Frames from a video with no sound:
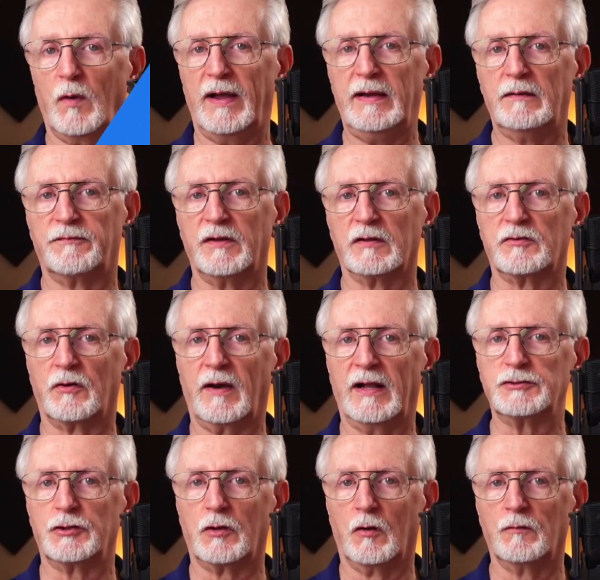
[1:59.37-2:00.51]
way to filter
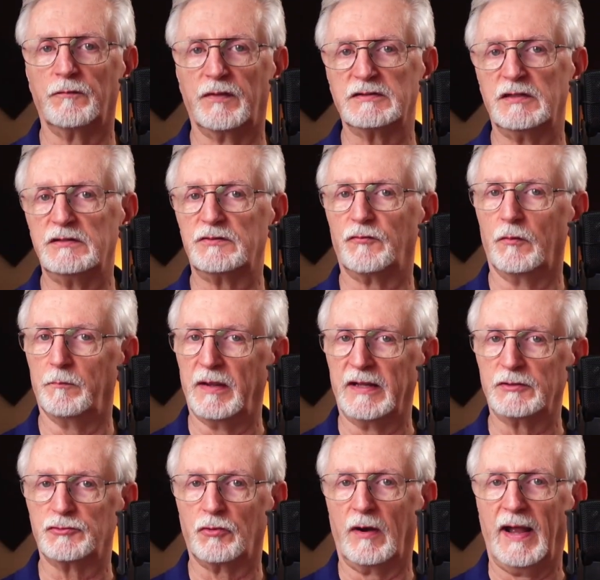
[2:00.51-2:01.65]
out your own business from
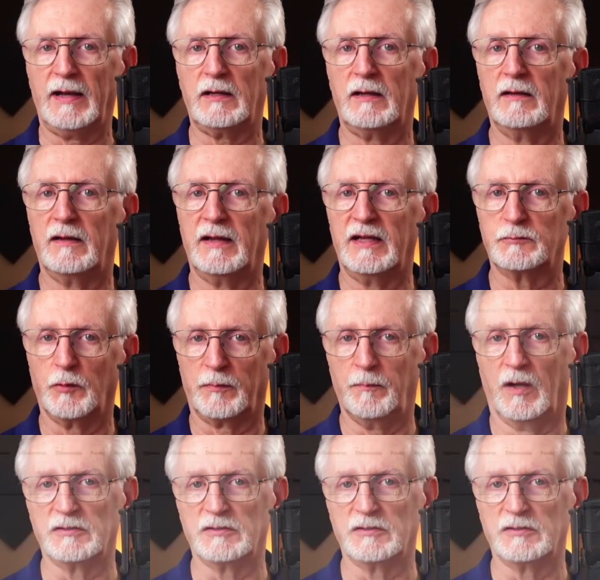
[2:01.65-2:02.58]
being tracked is with